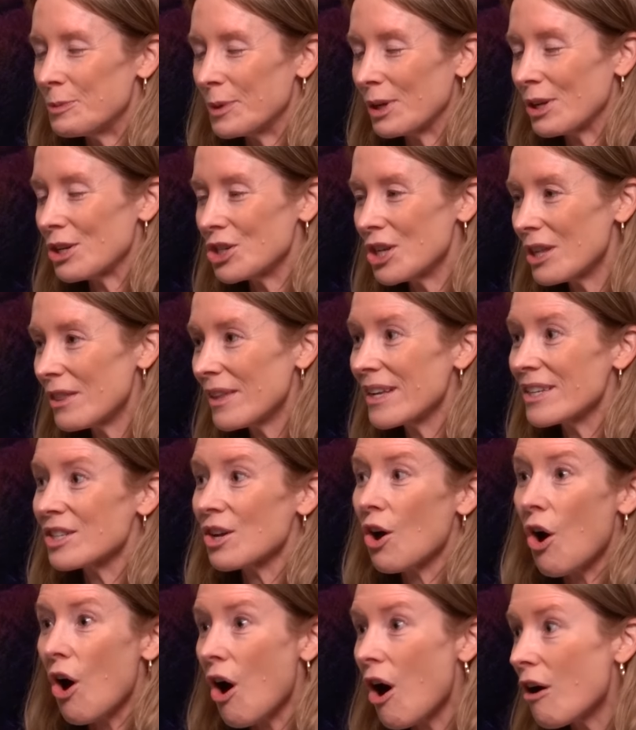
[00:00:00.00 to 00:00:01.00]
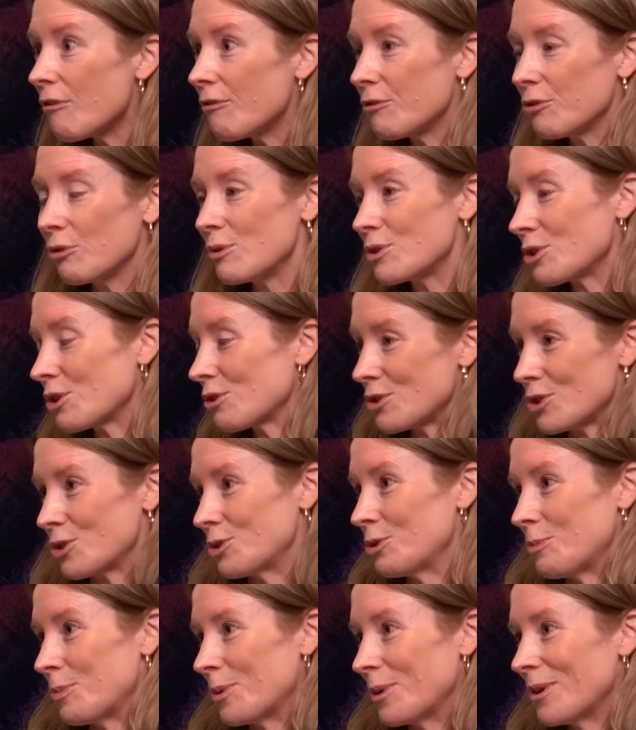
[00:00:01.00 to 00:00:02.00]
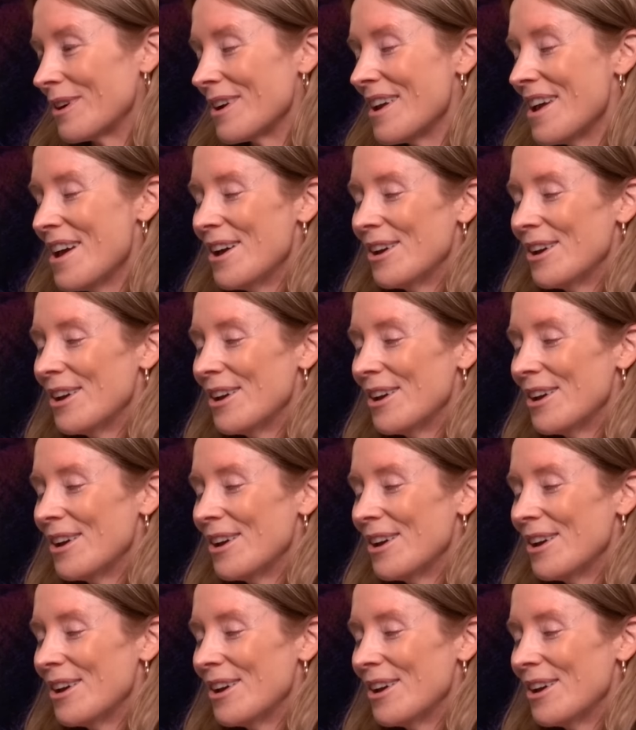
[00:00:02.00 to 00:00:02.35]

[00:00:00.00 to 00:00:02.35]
because she thinks all foods are super.